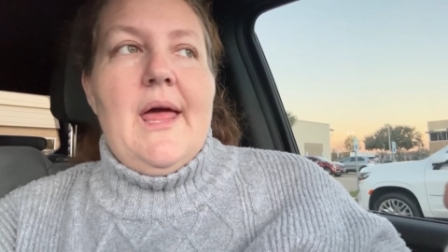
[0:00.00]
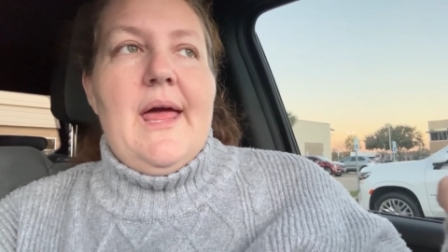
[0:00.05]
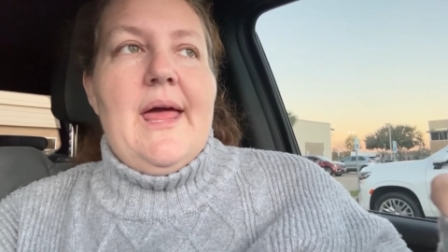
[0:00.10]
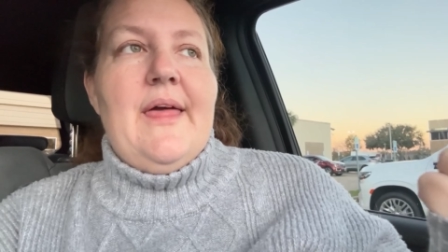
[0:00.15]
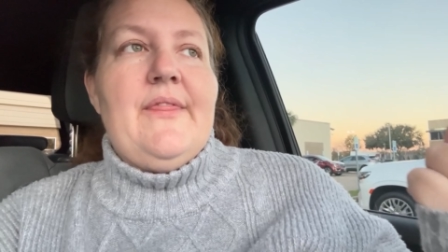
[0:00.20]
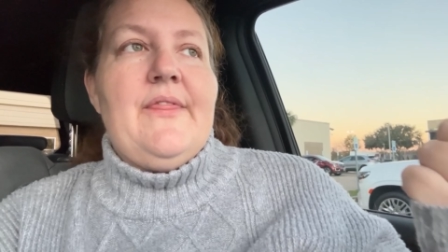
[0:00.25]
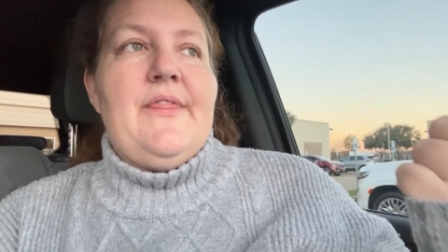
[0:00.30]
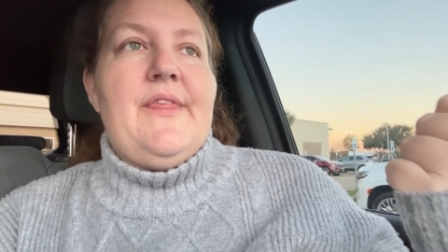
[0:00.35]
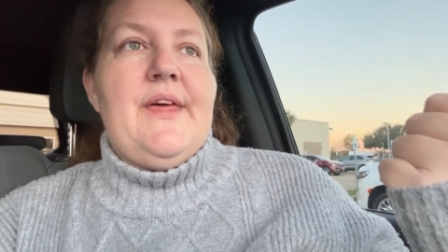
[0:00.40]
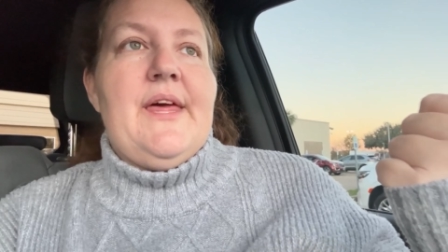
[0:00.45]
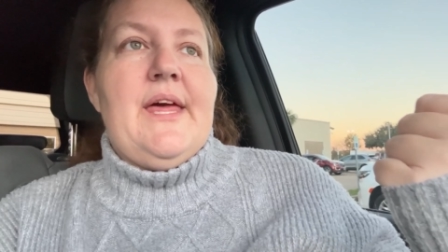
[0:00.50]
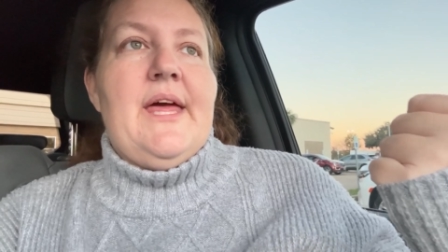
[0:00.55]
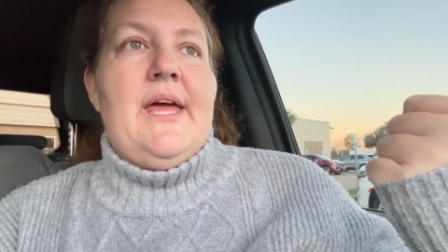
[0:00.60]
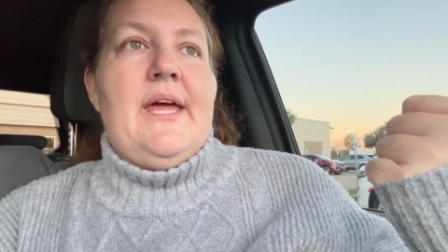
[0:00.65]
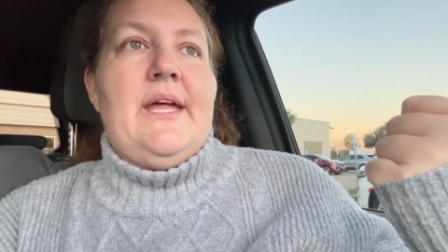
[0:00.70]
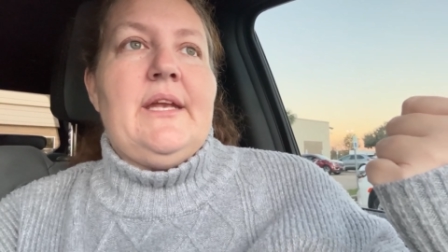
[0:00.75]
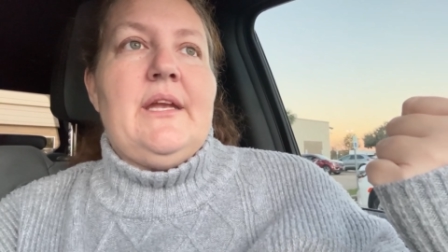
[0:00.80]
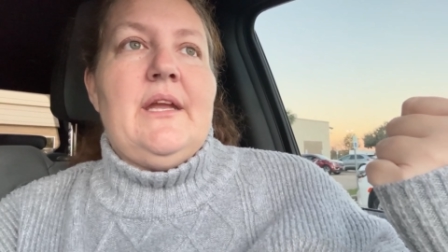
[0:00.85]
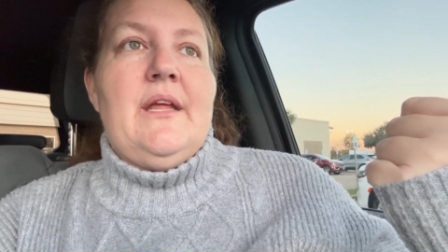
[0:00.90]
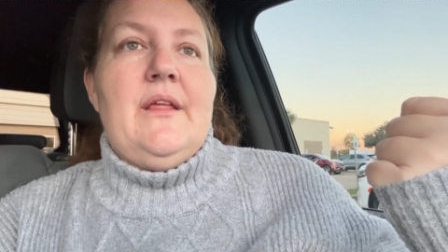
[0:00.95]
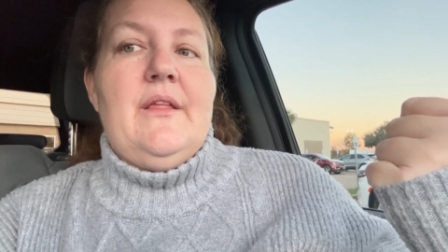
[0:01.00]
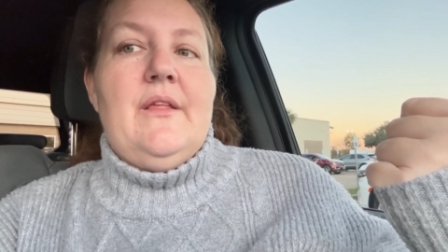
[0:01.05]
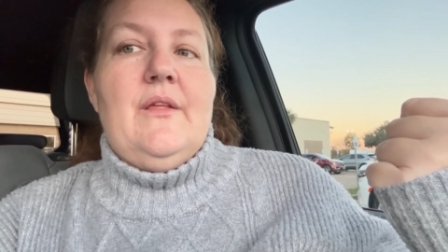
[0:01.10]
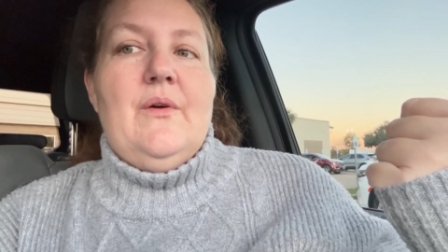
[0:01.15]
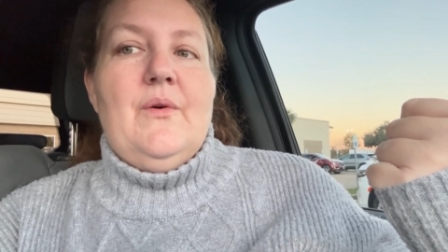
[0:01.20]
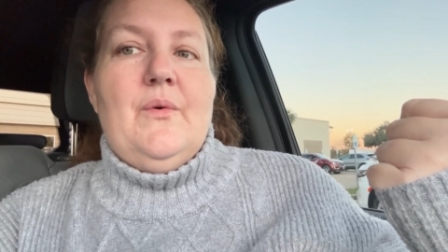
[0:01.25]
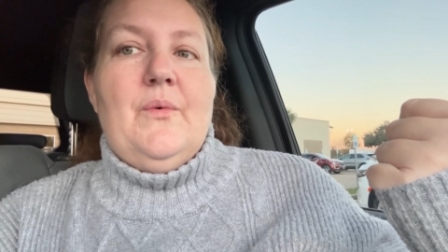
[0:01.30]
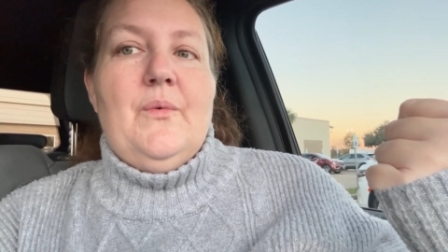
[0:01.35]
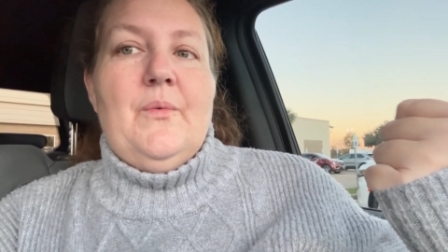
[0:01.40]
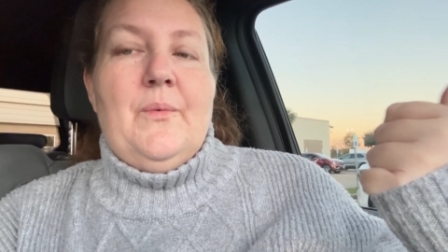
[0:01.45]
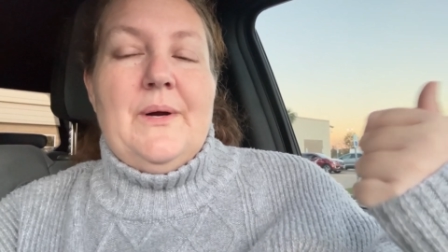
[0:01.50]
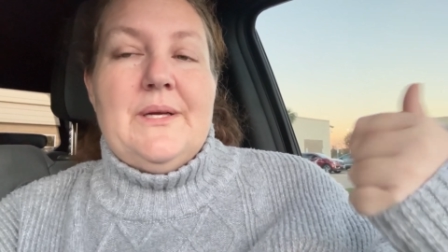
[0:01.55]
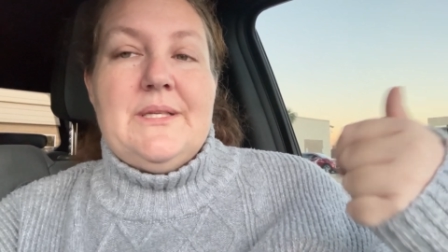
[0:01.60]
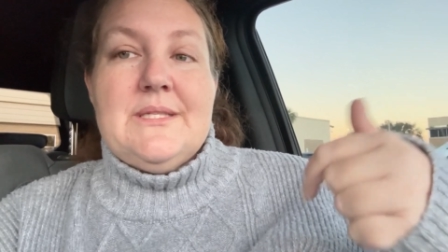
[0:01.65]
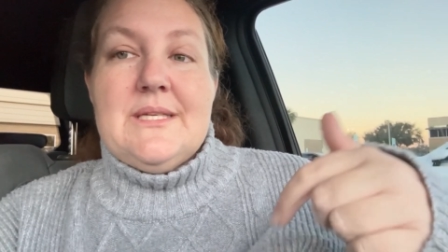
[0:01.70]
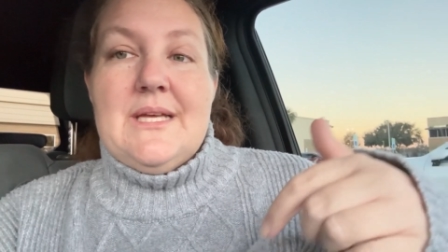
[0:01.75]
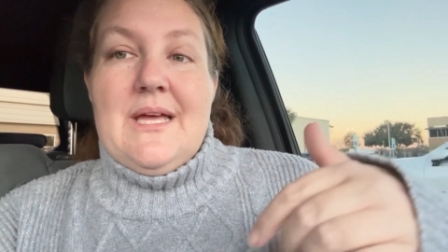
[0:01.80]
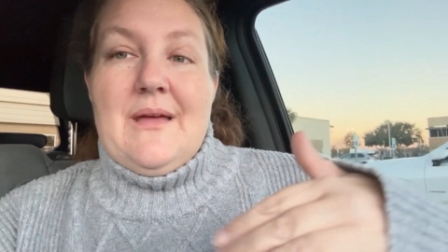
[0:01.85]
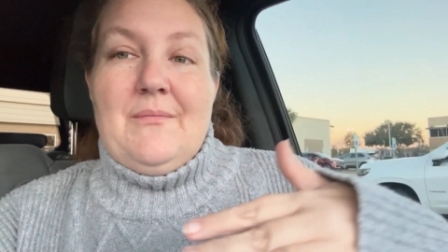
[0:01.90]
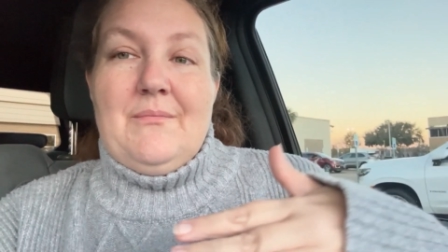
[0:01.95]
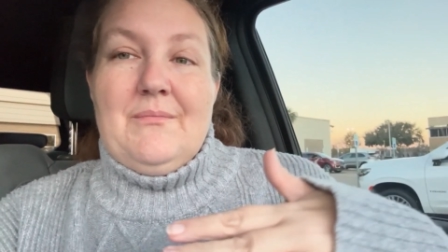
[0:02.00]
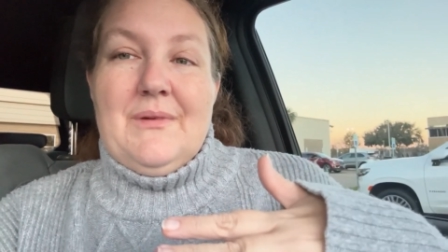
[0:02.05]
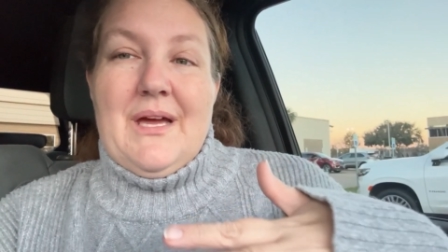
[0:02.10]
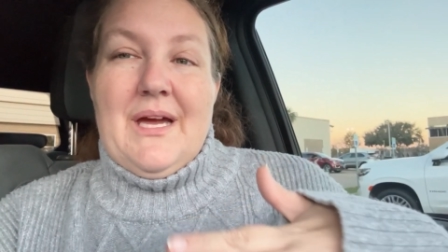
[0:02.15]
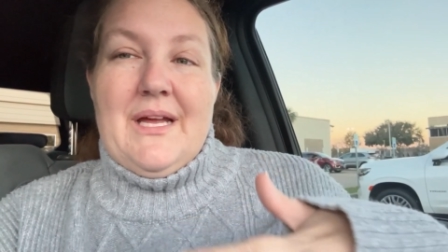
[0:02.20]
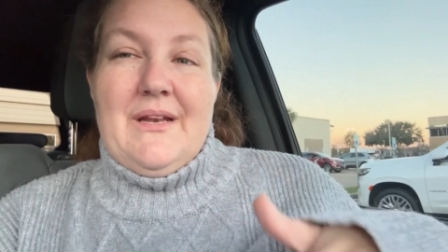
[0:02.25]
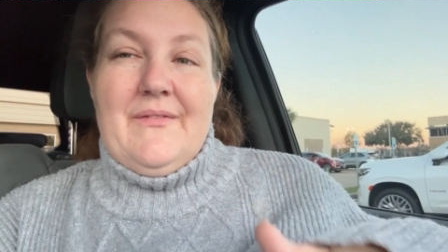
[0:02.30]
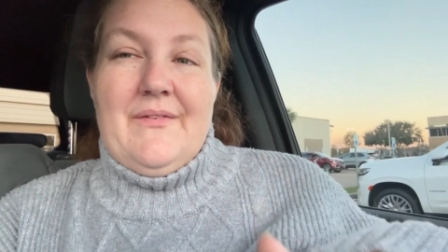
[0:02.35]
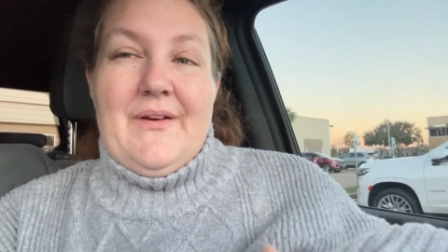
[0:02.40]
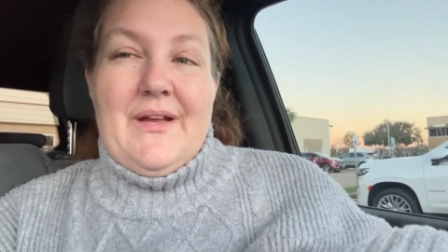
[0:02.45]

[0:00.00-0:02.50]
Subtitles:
And then once I'm kind of